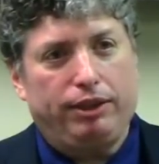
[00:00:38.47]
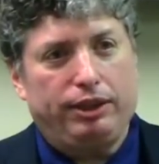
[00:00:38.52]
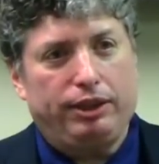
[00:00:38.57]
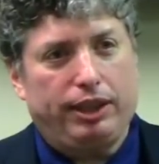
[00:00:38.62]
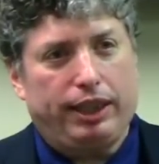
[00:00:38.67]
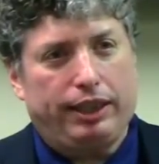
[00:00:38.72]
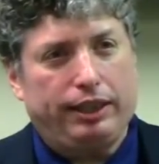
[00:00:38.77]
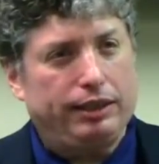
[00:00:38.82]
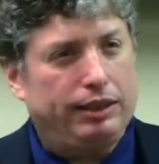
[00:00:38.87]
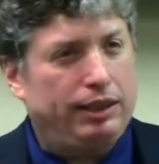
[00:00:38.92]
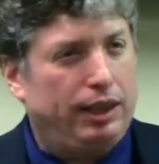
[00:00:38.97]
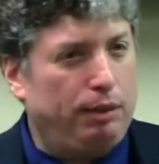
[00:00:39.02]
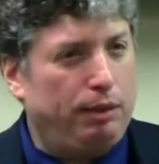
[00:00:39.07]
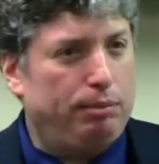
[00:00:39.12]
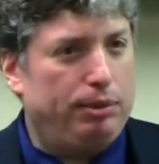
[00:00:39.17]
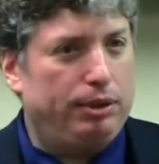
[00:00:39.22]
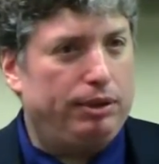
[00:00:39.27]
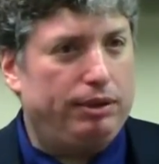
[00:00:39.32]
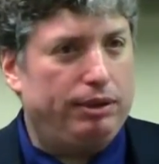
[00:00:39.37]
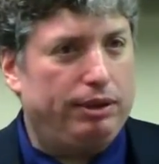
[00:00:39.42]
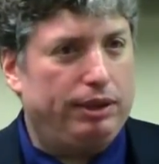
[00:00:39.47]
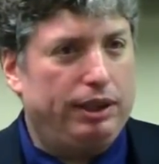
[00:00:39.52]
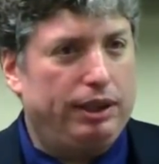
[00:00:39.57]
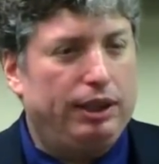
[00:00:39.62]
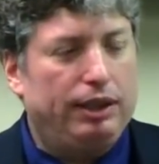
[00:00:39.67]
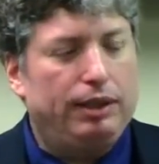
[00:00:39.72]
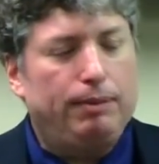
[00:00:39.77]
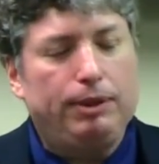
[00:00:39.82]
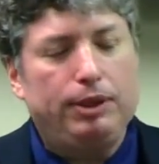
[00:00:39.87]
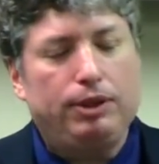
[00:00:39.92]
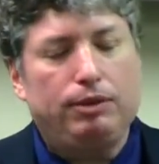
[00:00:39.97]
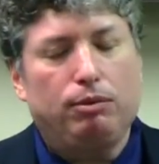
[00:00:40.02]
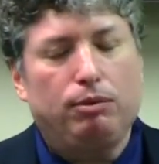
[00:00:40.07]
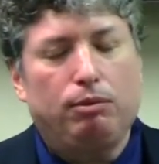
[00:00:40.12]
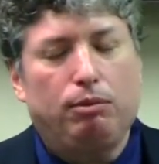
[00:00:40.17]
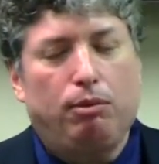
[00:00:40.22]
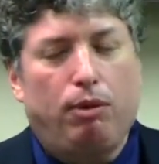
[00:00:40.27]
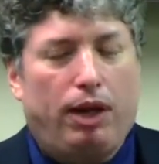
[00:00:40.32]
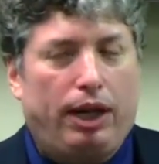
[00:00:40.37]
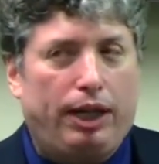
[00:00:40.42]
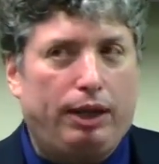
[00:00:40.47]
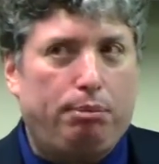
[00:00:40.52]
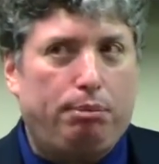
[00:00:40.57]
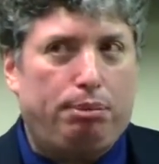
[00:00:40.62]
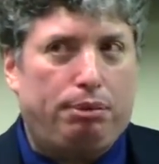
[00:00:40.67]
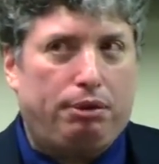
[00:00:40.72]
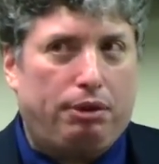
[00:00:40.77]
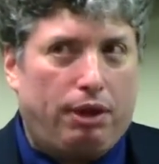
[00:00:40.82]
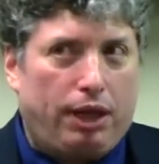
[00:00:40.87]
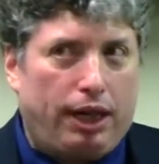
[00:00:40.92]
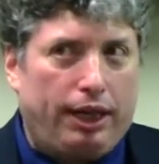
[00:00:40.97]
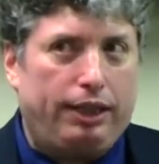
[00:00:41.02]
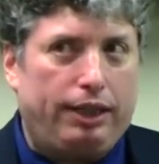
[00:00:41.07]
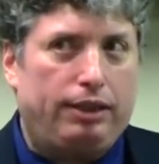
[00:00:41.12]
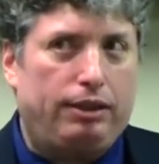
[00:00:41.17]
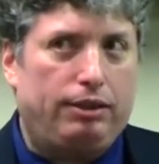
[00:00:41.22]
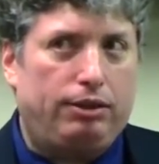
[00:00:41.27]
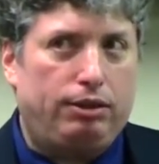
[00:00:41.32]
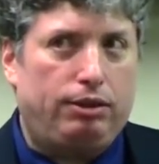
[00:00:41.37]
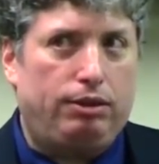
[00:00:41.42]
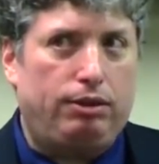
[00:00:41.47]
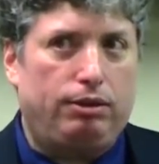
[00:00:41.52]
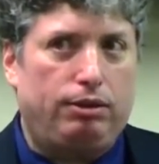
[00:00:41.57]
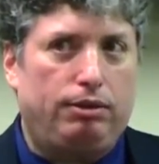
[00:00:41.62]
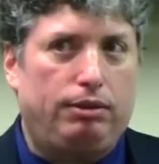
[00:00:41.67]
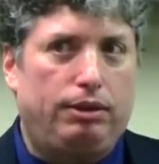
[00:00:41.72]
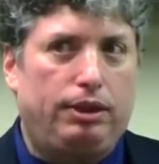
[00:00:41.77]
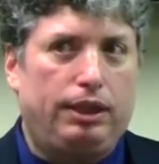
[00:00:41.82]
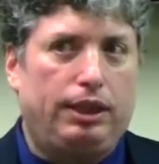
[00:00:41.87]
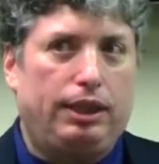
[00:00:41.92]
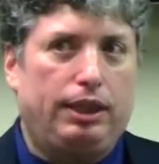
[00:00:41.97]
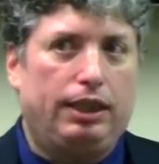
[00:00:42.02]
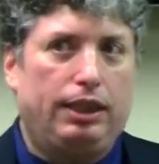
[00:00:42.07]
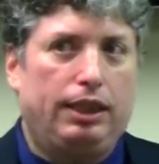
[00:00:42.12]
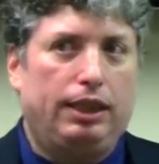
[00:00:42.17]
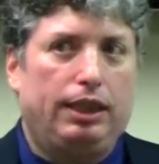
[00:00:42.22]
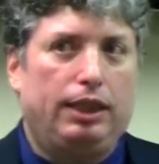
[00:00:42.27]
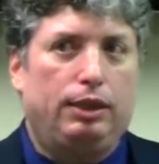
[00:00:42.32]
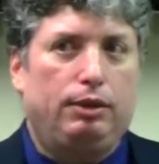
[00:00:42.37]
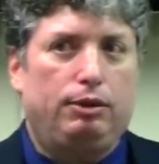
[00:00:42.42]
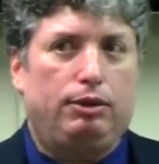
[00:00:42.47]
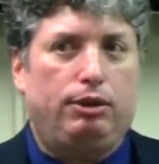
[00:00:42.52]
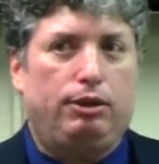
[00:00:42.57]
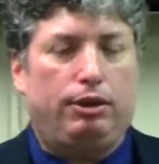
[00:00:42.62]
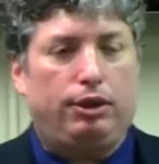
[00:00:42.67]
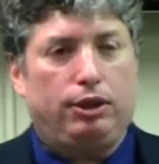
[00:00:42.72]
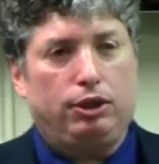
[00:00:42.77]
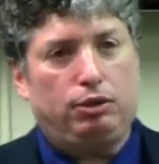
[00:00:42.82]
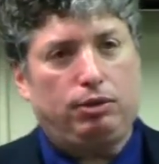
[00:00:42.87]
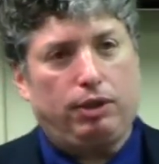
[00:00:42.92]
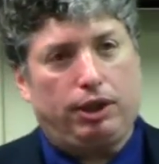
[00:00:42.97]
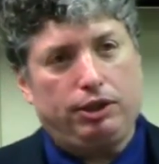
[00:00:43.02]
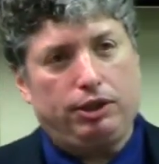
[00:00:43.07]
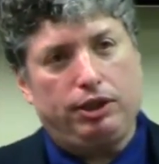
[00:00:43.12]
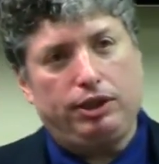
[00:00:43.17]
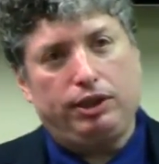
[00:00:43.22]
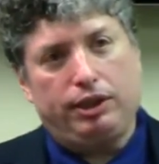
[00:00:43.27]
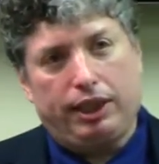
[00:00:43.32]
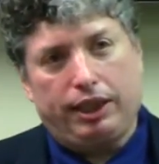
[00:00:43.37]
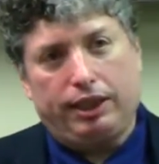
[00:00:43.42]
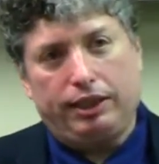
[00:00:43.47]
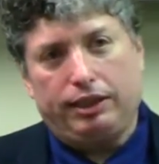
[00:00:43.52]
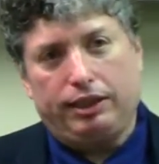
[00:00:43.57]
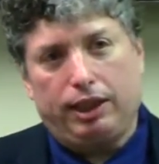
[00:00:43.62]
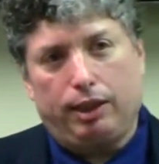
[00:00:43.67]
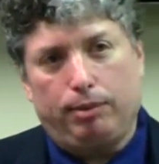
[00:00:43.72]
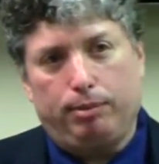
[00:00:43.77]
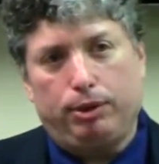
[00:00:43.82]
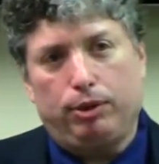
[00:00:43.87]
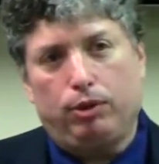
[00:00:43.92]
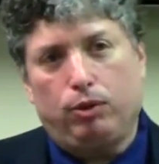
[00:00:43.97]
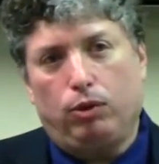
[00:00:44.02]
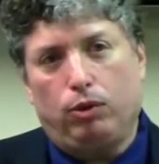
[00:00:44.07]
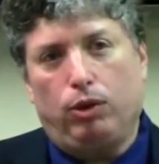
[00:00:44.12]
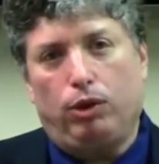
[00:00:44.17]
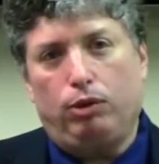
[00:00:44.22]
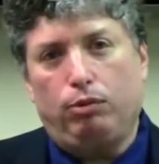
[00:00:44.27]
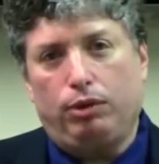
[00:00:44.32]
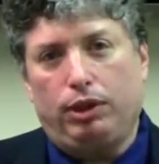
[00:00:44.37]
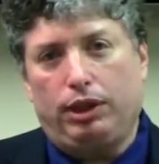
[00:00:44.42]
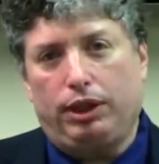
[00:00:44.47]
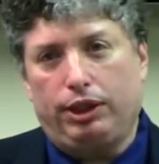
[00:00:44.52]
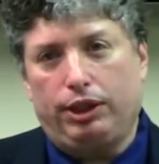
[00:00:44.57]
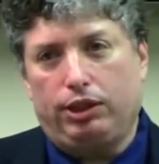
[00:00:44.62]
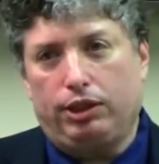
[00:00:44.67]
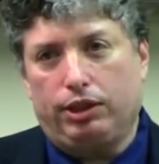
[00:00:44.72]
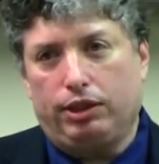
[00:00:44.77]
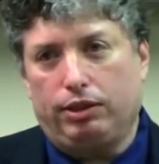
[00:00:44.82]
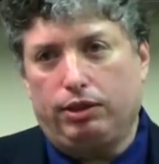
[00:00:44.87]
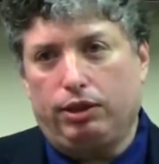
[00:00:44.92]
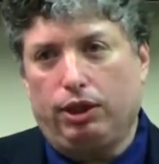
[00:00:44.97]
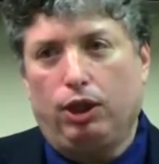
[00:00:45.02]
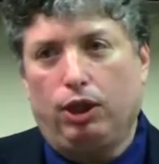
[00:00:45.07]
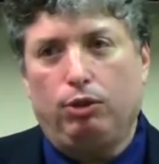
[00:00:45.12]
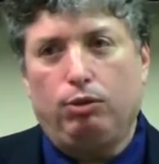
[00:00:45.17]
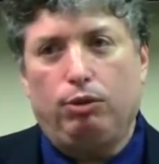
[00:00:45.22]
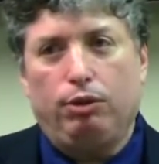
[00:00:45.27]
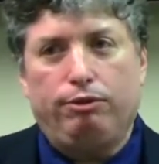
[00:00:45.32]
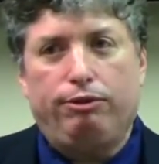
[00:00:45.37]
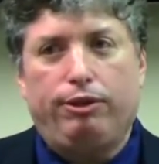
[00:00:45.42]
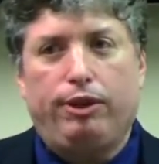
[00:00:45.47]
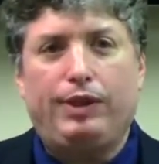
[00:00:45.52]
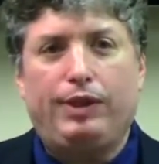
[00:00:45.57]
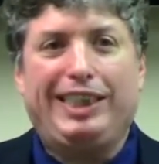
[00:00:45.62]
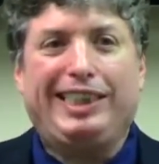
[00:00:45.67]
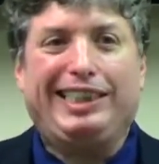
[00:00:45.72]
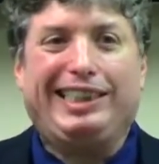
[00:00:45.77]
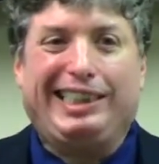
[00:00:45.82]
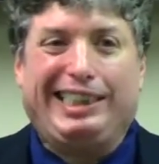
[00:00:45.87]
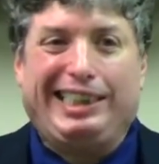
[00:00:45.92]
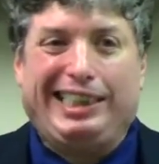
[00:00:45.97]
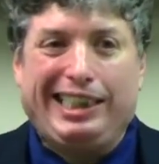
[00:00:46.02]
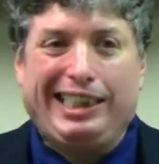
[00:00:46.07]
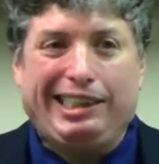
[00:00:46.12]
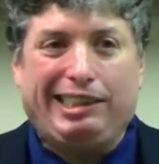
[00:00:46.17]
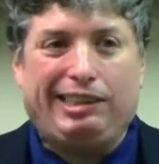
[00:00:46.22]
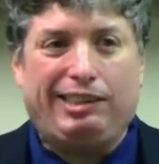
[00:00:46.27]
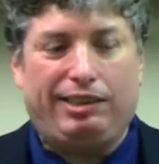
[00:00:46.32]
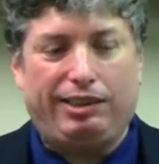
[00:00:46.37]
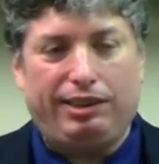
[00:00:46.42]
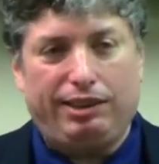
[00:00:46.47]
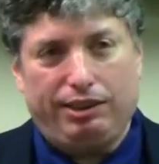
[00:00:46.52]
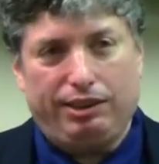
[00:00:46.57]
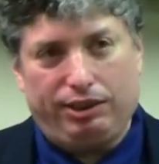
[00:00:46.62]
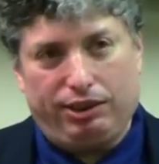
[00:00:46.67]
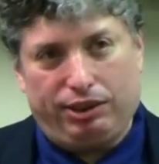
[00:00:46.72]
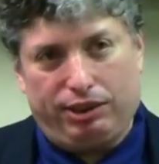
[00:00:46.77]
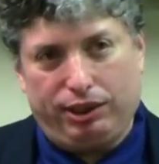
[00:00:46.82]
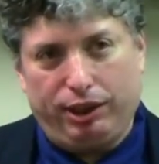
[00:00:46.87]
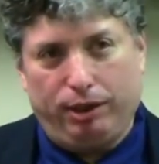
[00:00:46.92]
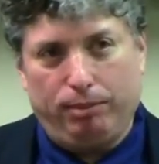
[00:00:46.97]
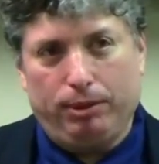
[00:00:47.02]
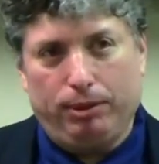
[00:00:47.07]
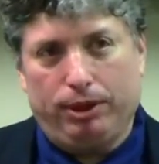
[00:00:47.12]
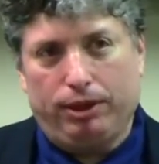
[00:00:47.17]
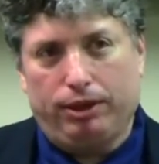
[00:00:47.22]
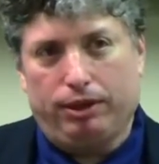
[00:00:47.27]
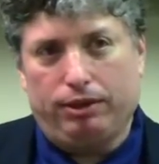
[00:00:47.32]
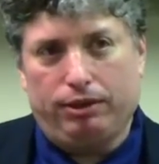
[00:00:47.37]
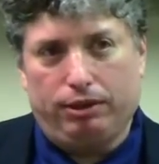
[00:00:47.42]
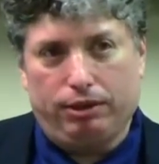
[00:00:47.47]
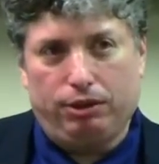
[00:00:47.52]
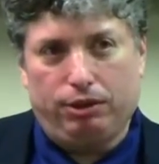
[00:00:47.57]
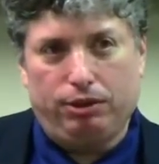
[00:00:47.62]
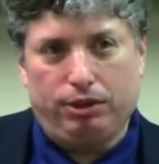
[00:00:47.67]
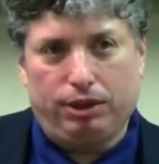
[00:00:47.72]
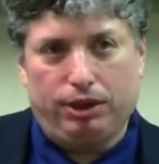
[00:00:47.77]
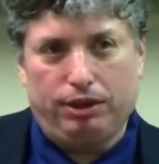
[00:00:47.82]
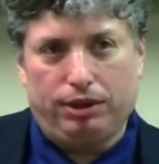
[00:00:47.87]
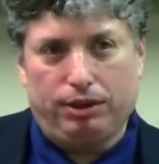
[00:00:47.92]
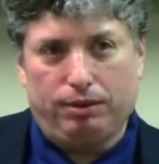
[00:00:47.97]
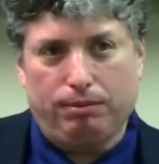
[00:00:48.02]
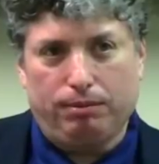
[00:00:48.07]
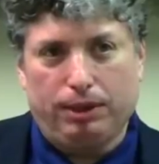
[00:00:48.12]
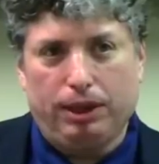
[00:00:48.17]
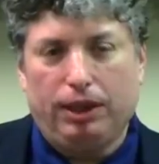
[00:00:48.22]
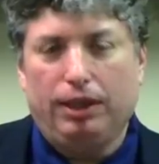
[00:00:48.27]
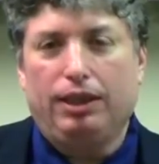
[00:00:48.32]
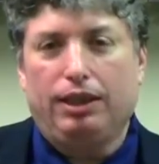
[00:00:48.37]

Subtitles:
Second Temple? It means, why prior to the destruction of the Second Temple, all religions were very dissimilar to Judaism?